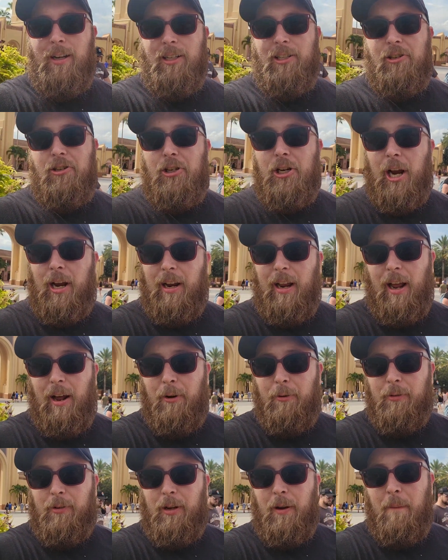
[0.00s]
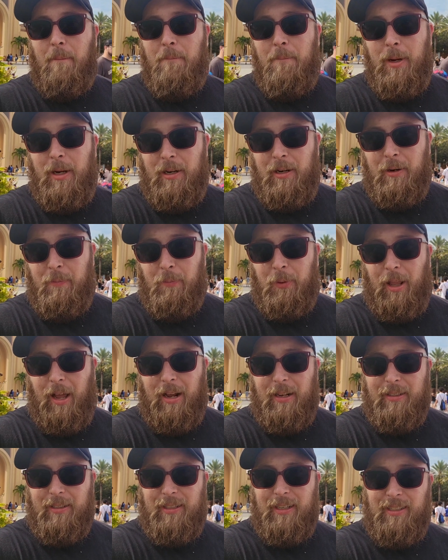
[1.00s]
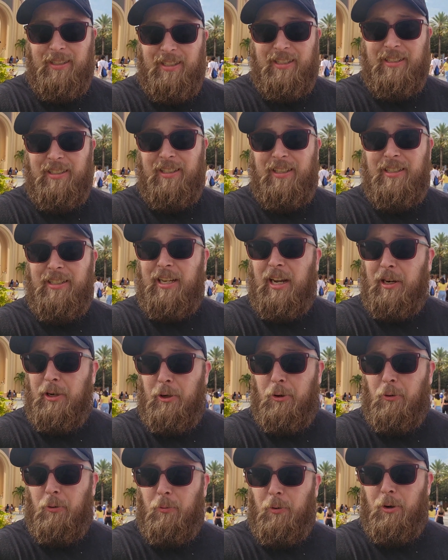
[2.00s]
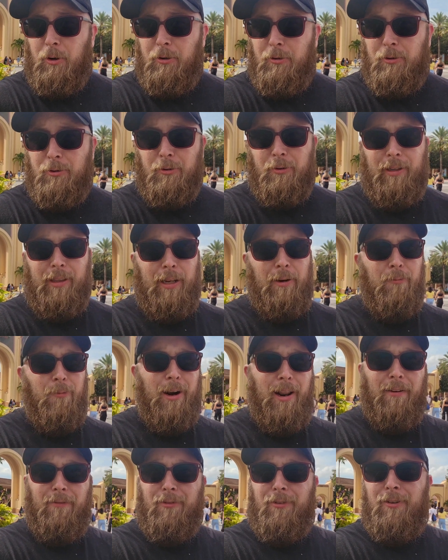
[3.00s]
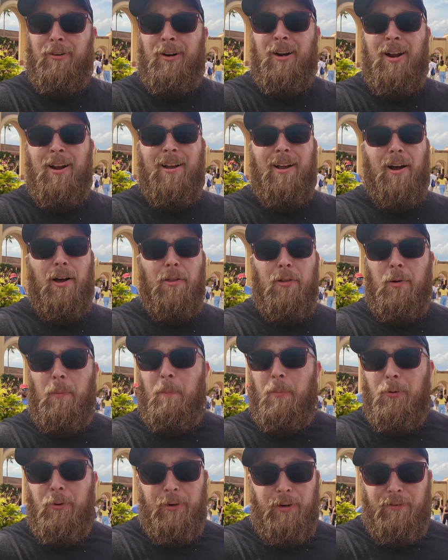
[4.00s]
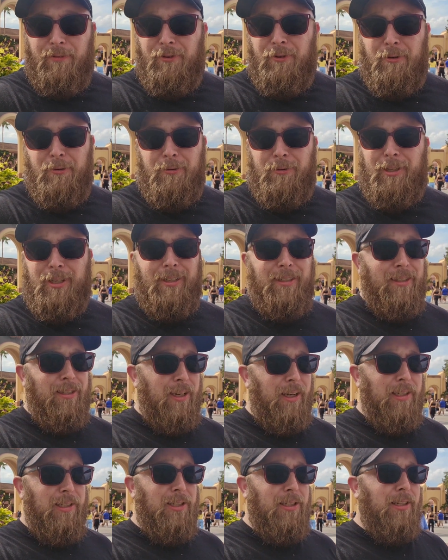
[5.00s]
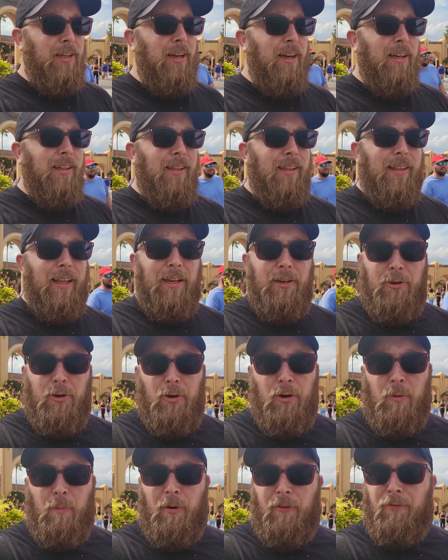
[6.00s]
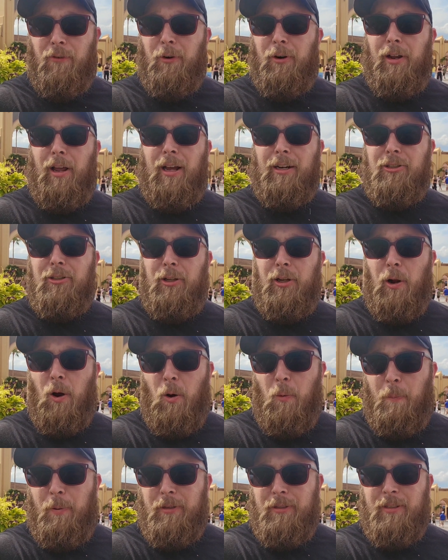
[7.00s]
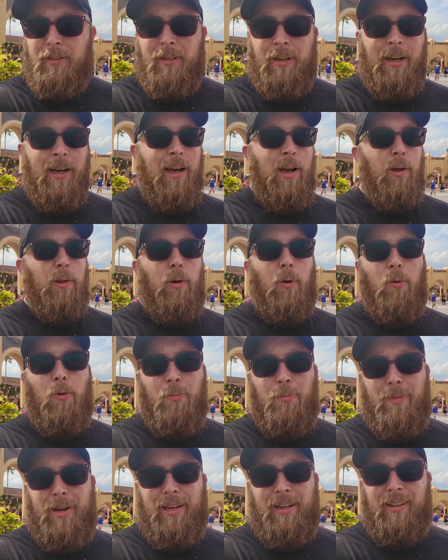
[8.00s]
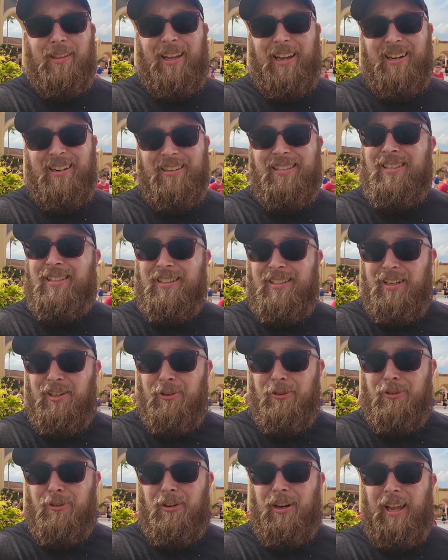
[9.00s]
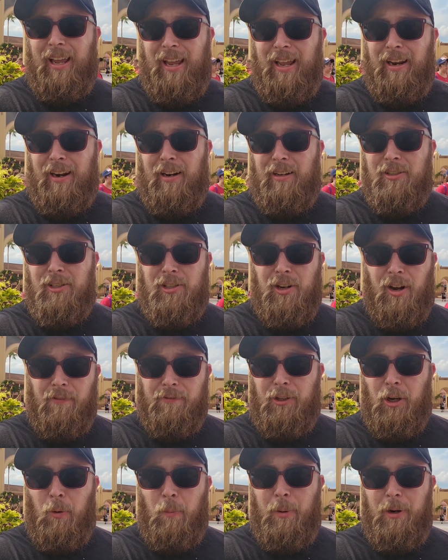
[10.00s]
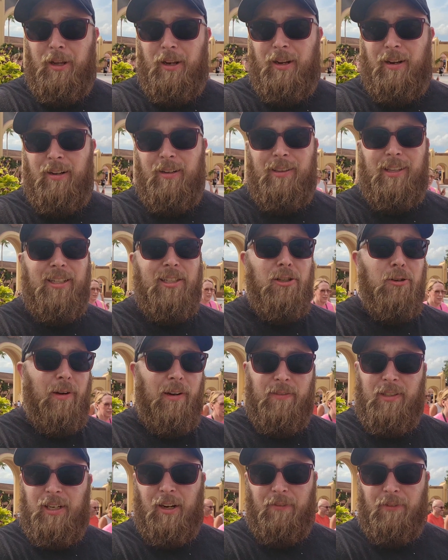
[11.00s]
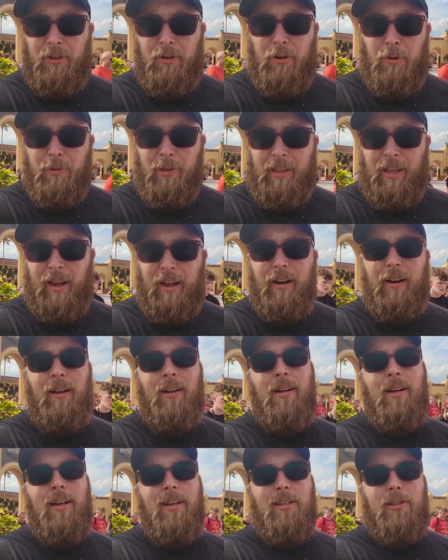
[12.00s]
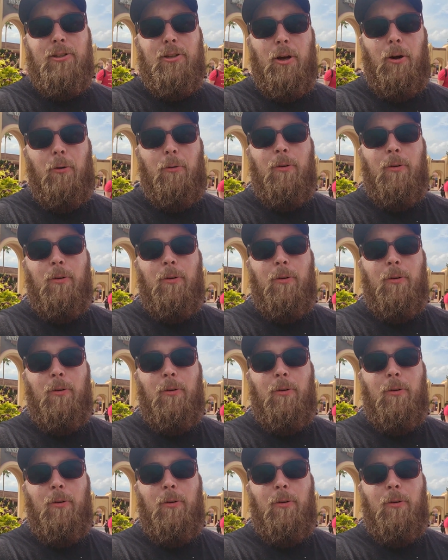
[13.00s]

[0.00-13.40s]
check out Minion Blast as it is in technical rehearsal, and then whatever other previews and such that they do before it actually opens. The whole Minion Land is still in soft opening. They still have stuff to do with that. So